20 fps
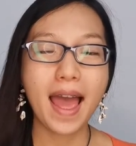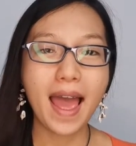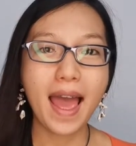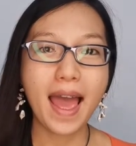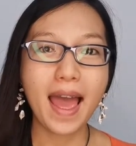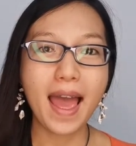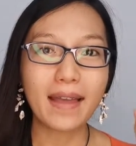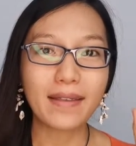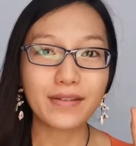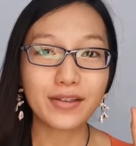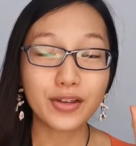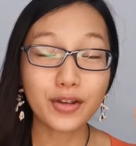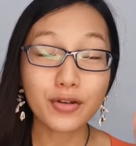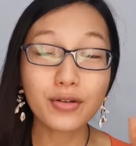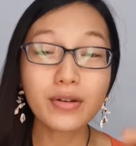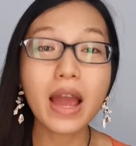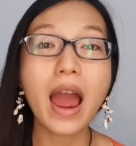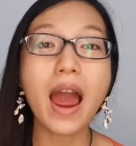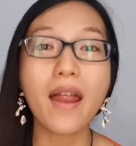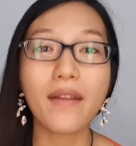and you
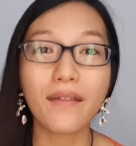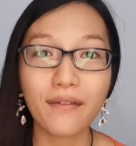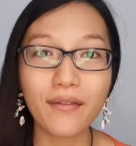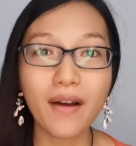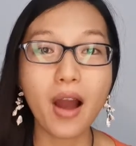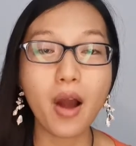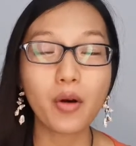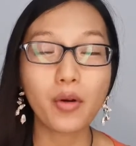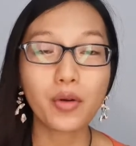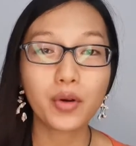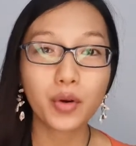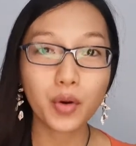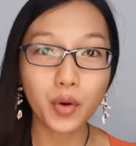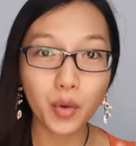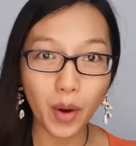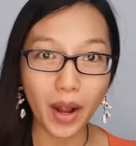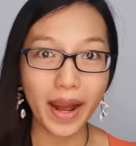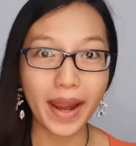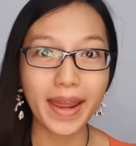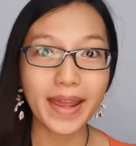can find
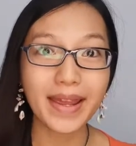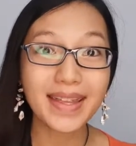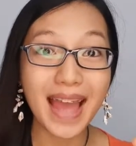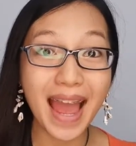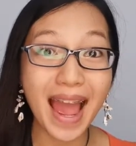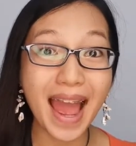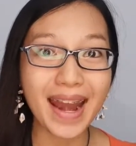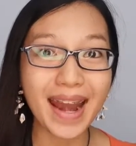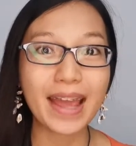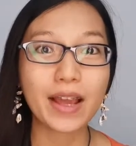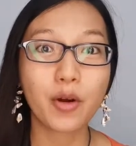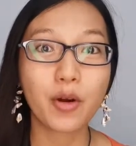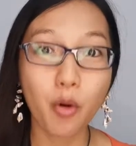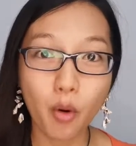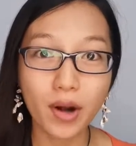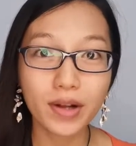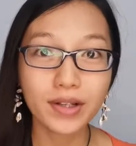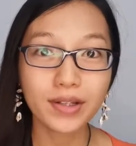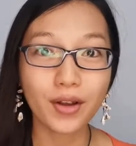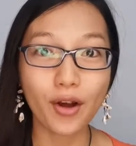great cat eye
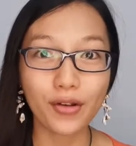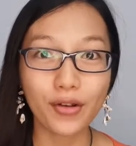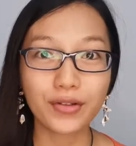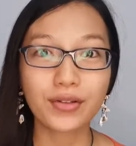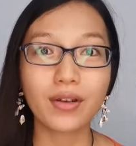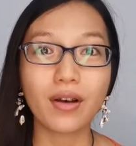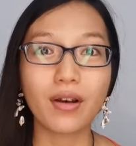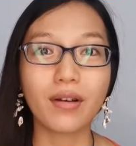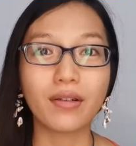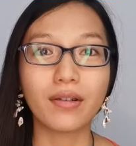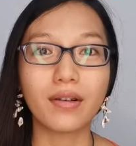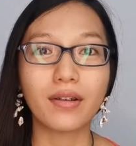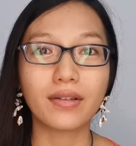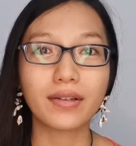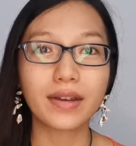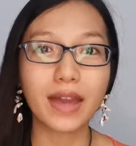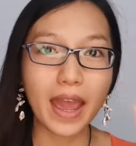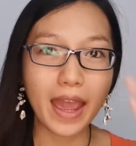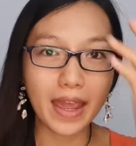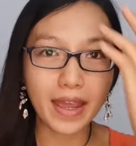courts also
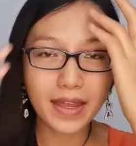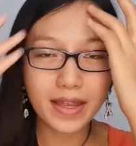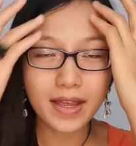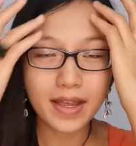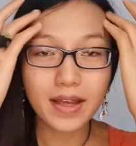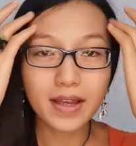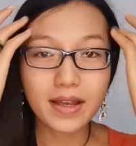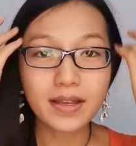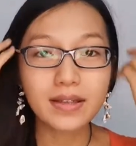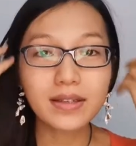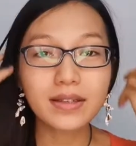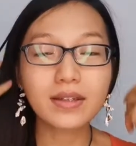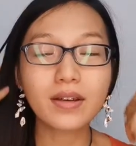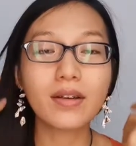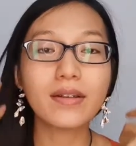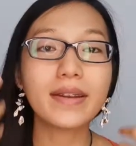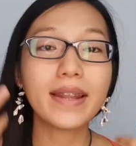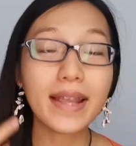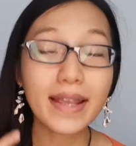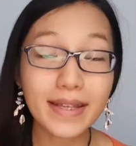okay
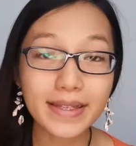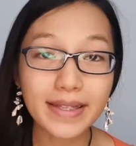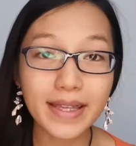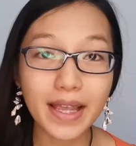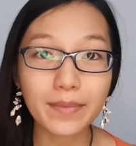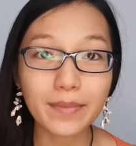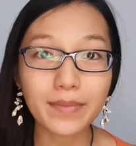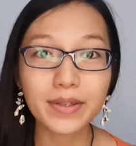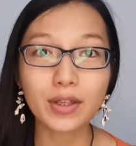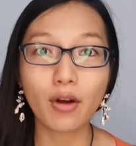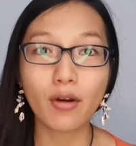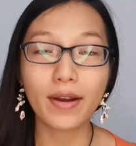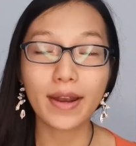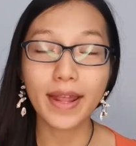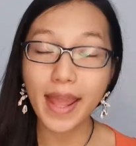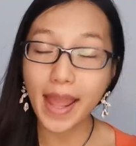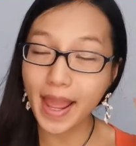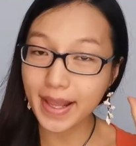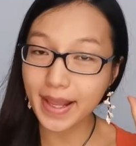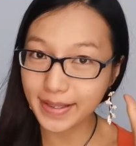so this gemstone
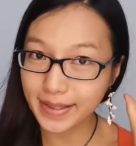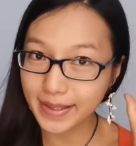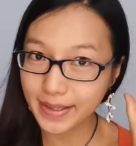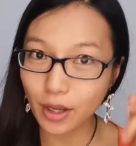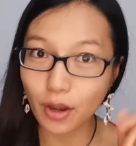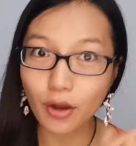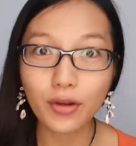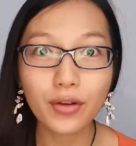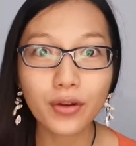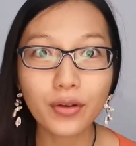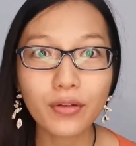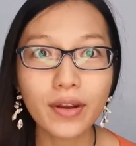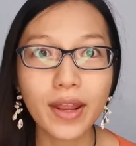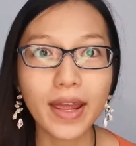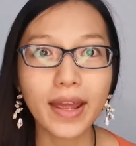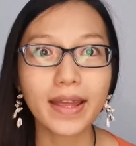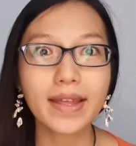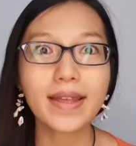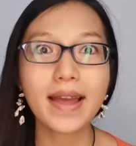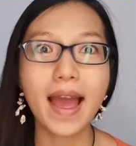is so
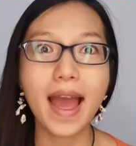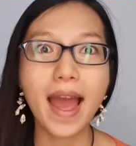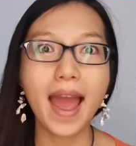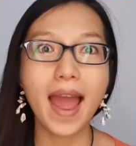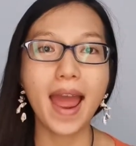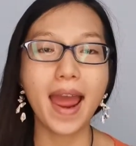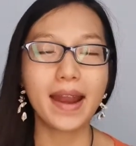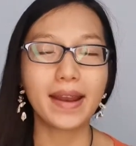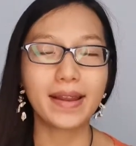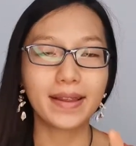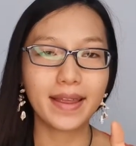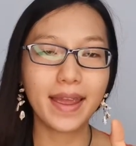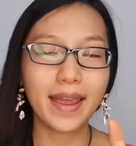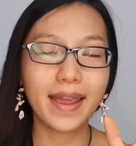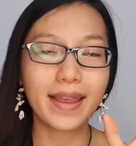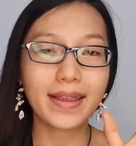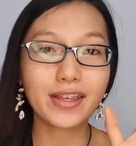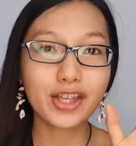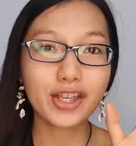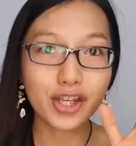unique and
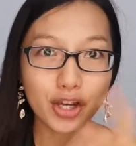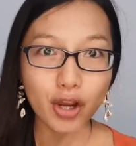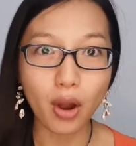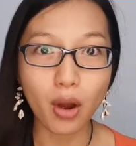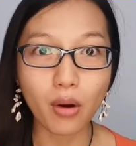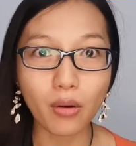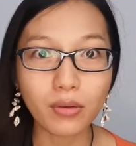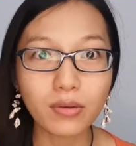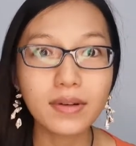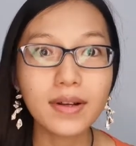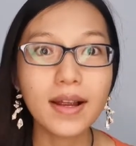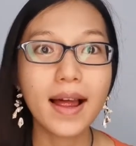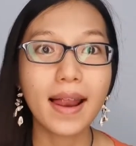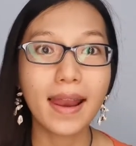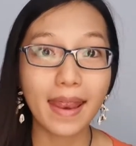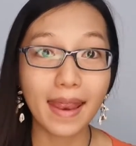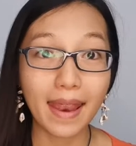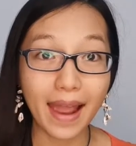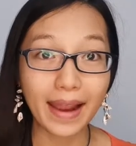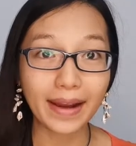it shows
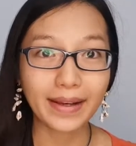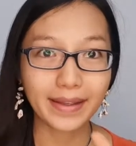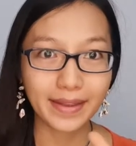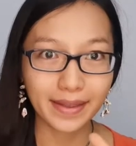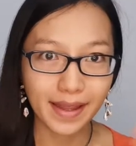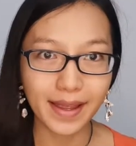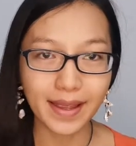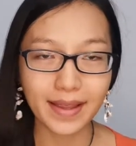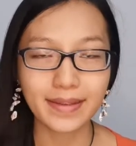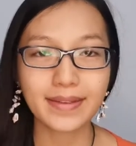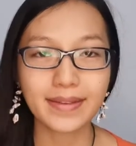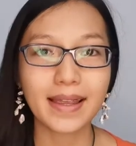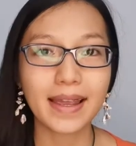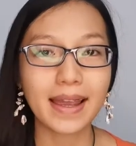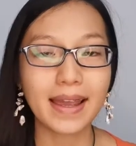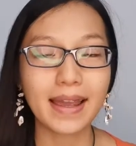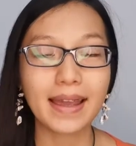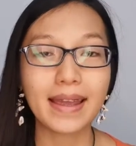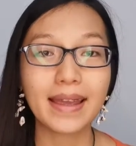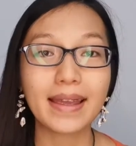like this
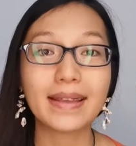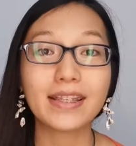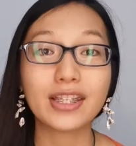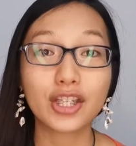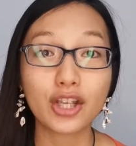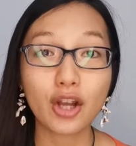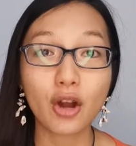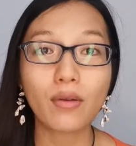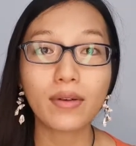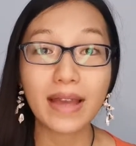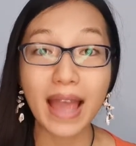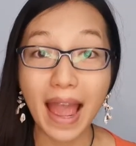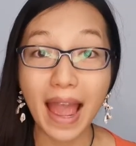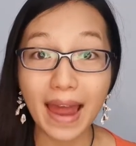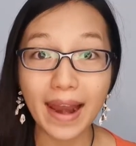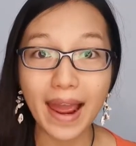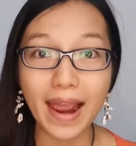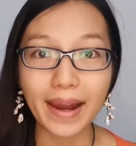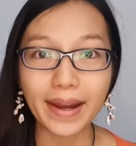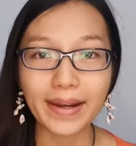is show
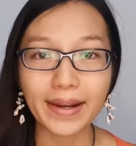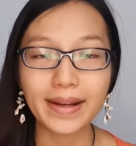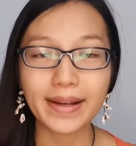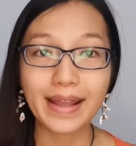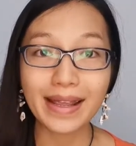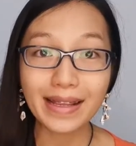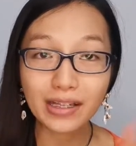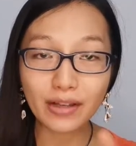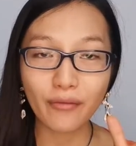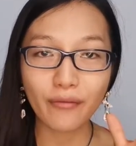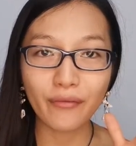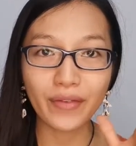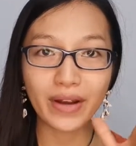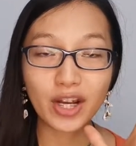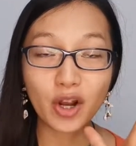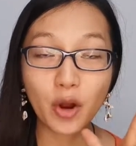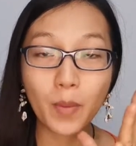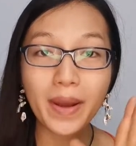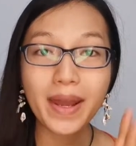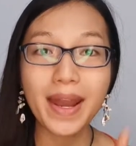cat eye. This
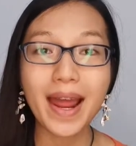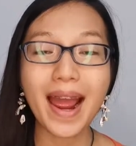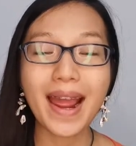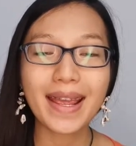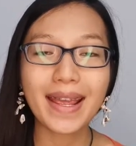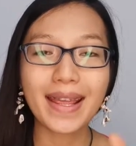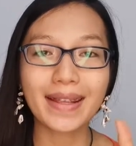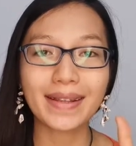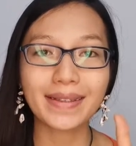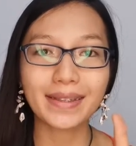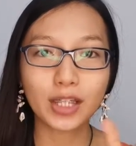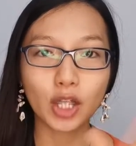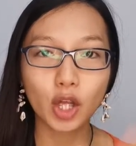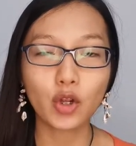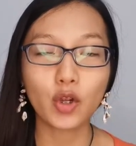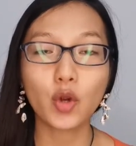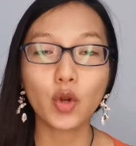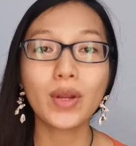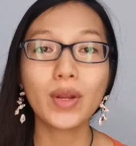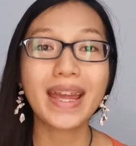phenomena is so
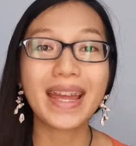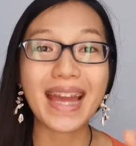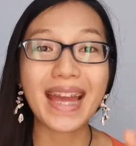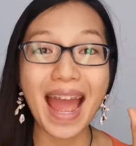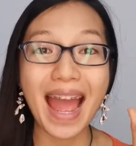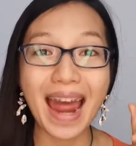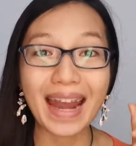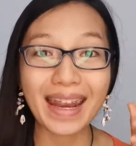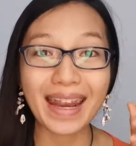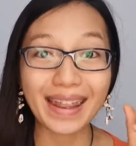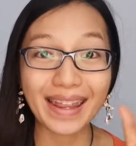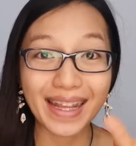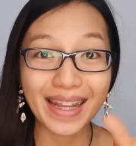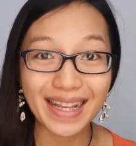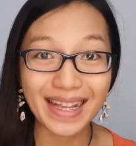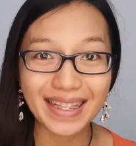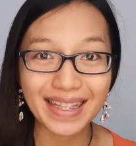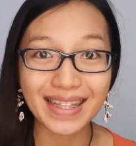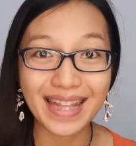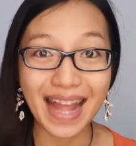unique and
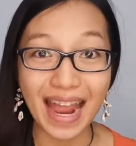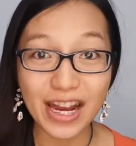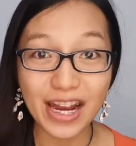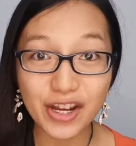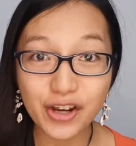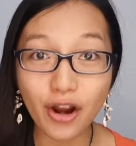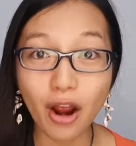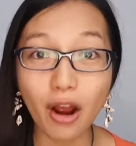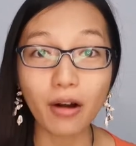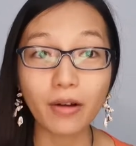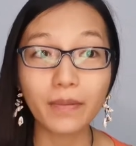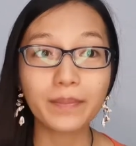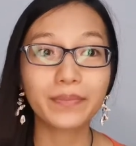is natural.